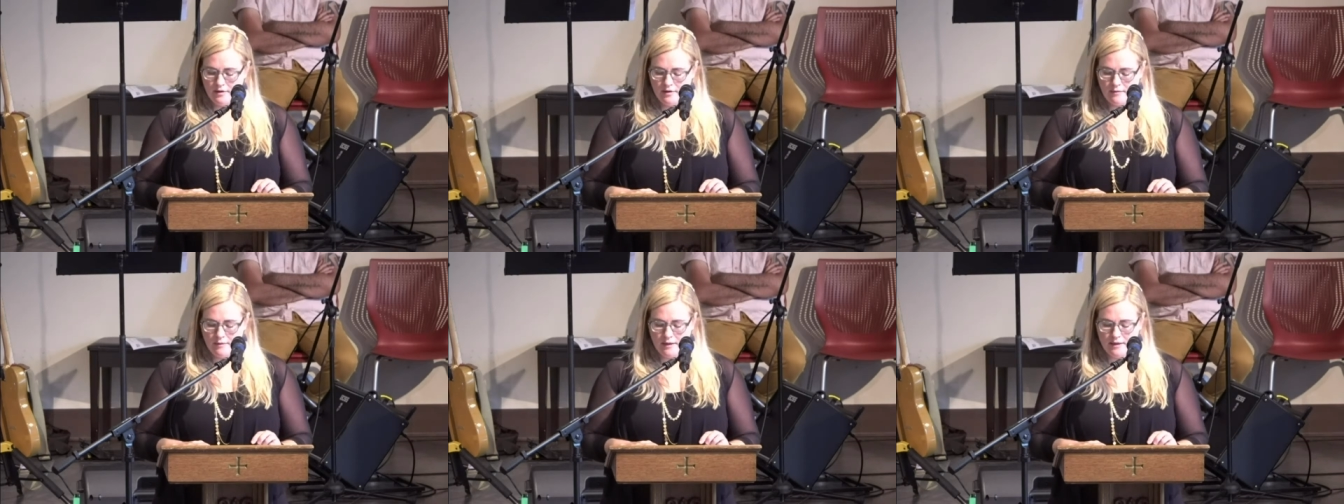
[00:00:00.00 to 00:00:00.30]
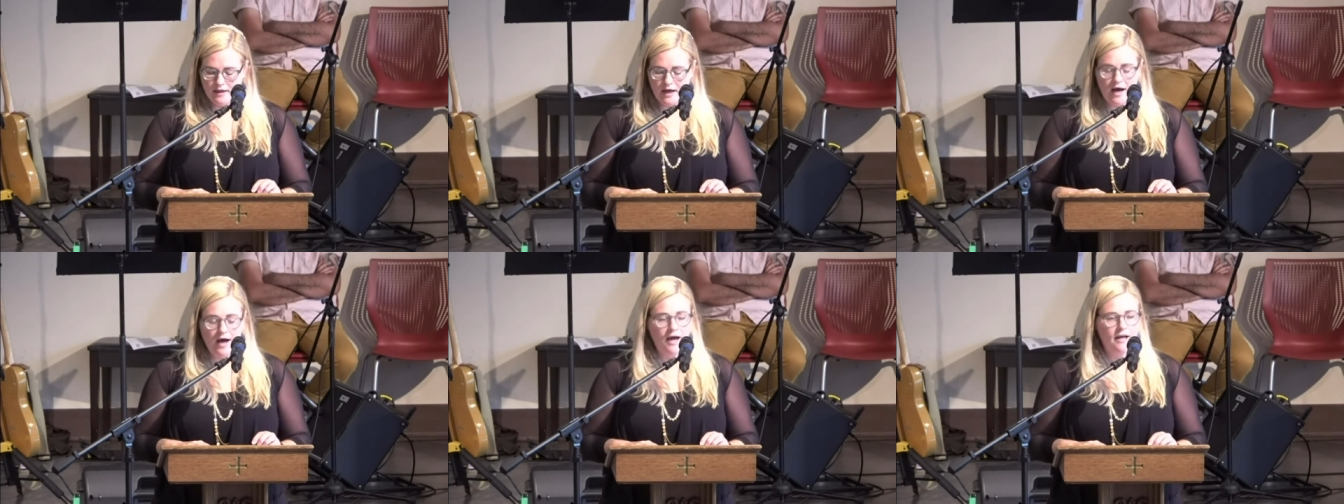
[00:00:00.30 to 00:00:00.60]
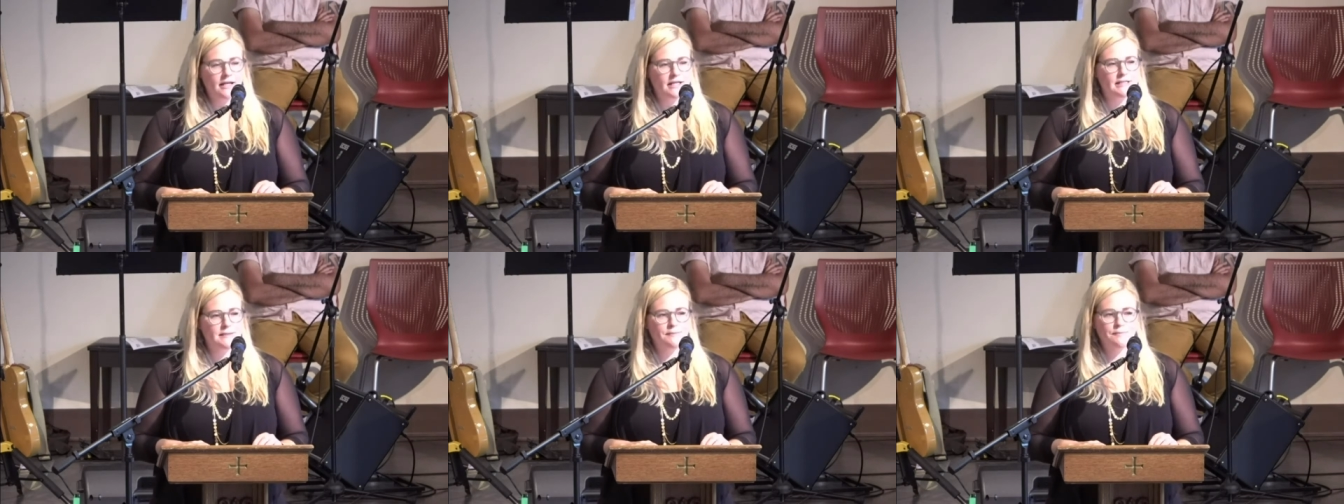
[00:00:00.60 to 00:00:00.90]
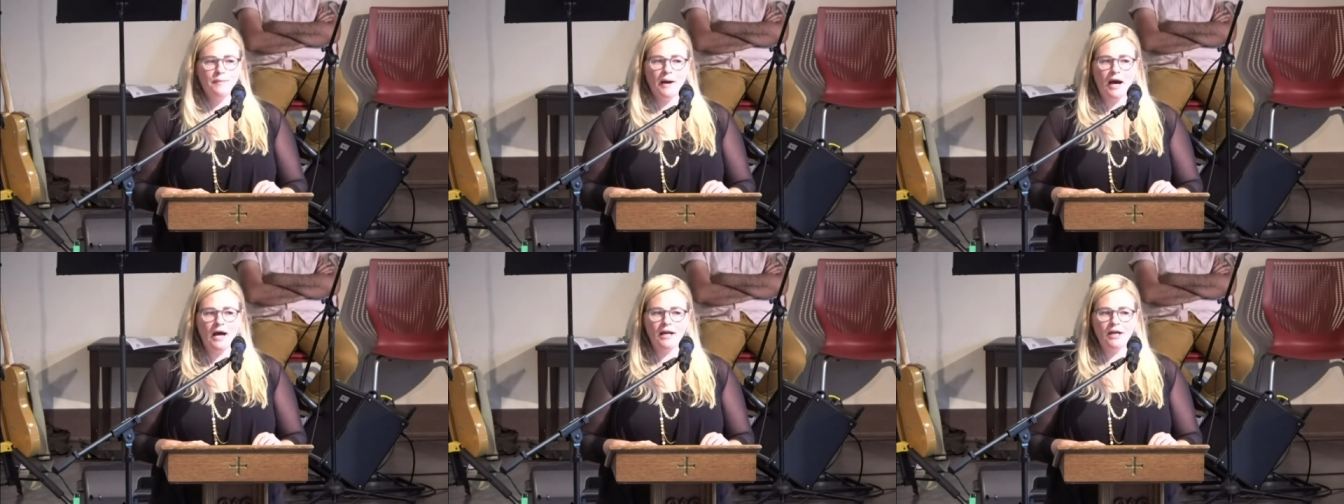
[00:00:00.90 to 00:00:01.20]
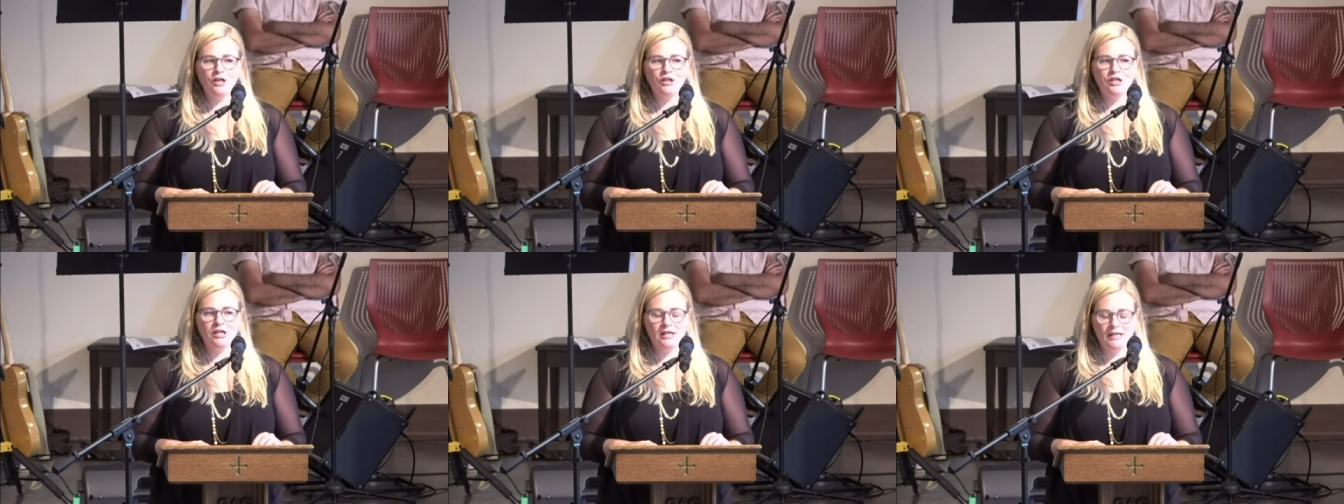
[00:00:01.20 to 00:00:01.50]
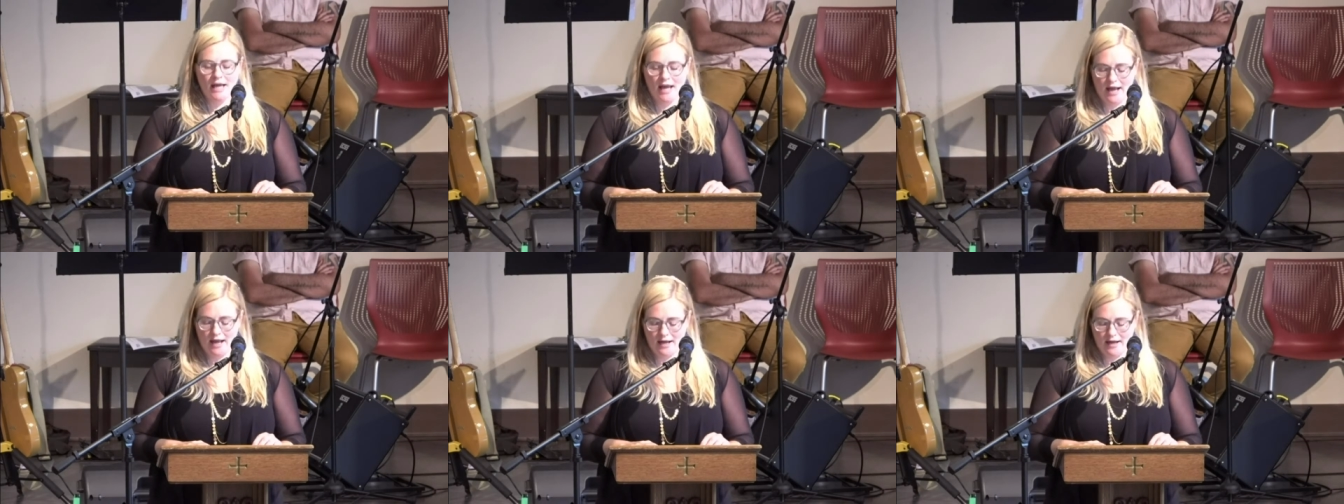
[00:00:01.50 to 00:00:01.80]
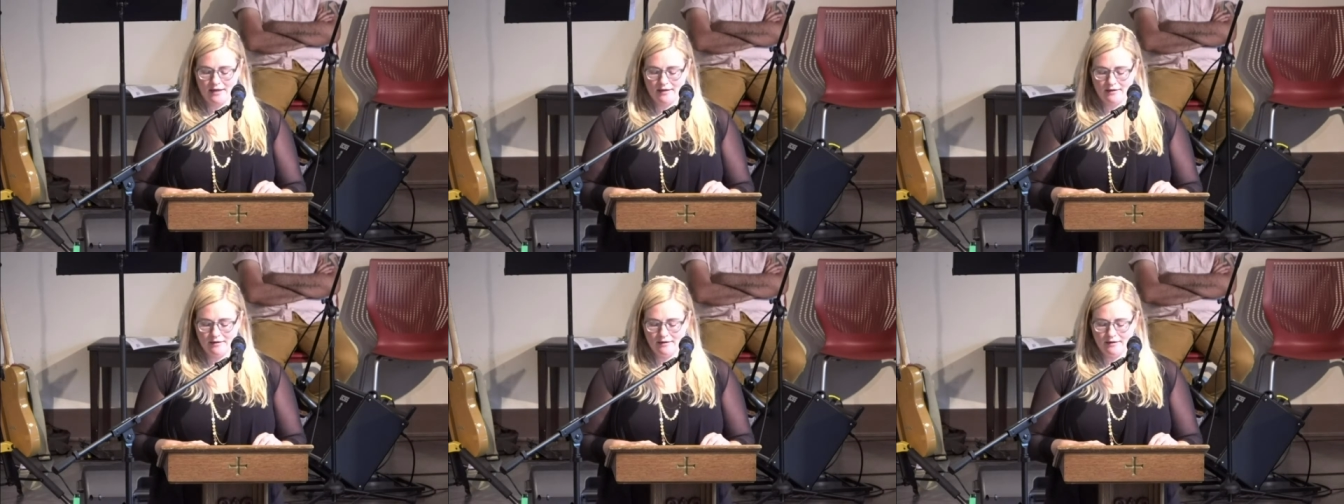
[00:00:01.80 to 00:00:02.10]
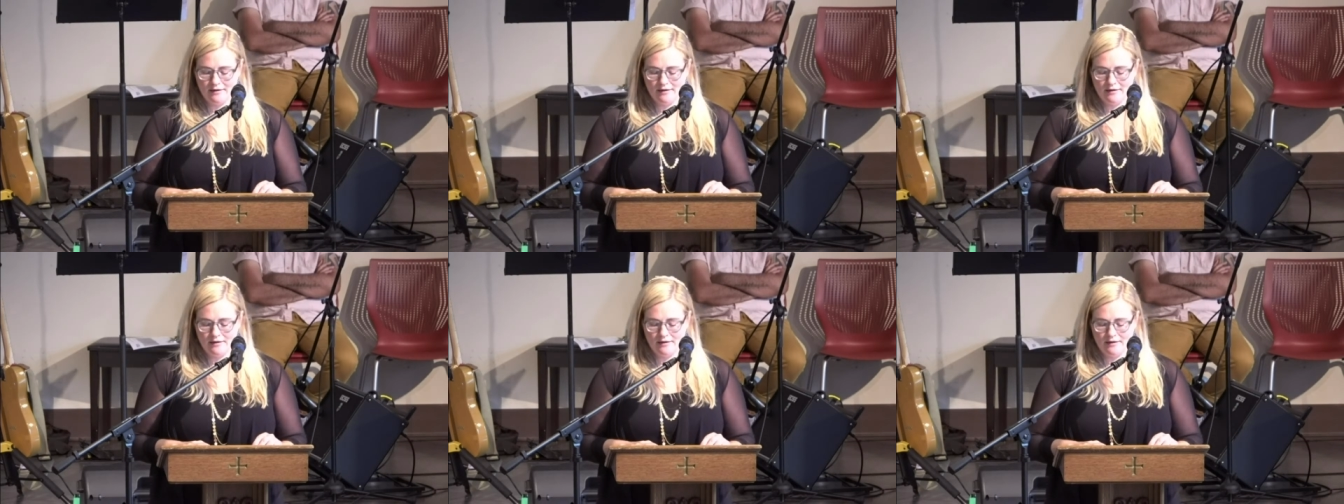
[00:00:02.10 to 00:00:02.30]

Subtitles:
when God is punishing Cain,